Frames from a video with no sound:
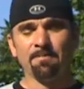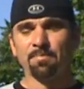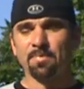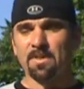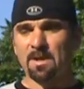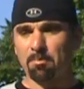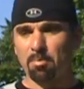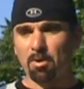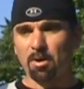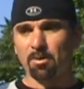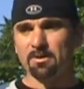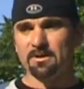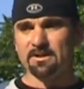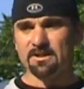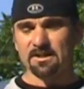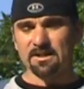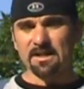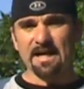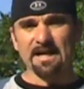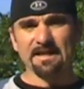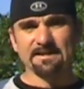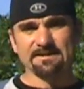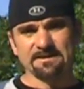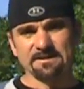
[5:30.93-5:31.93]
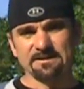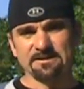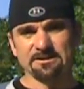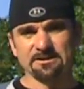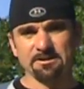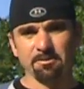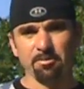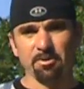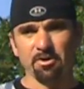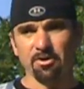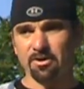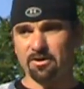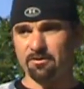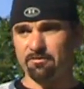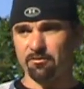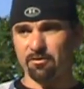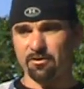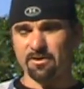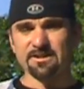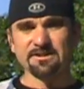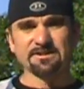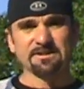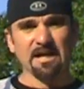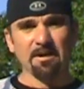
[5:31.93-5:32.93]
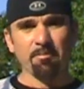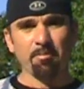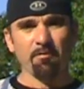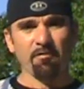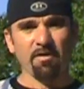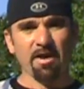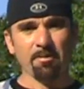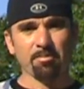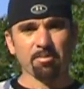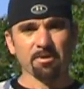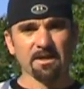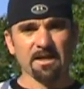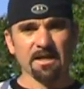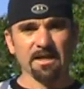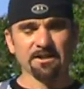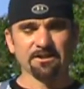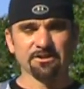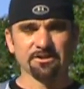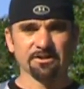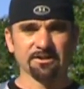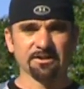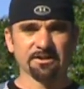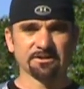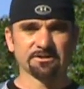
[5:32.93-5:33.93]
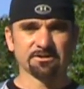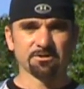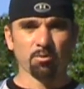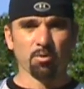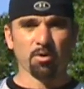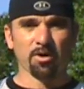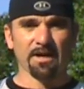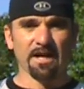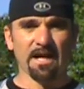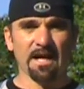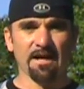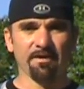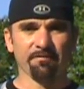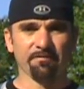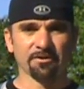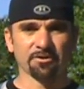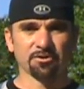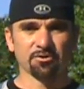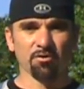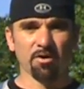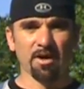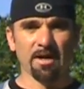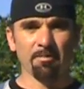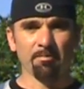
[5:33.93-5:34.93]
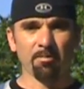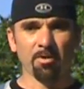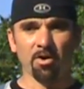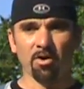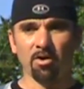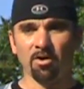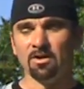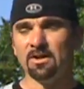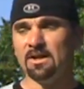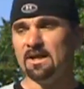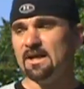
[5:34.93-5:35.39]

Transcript: And probably the last in stability for this type of application is the 1.5 inch ram ball.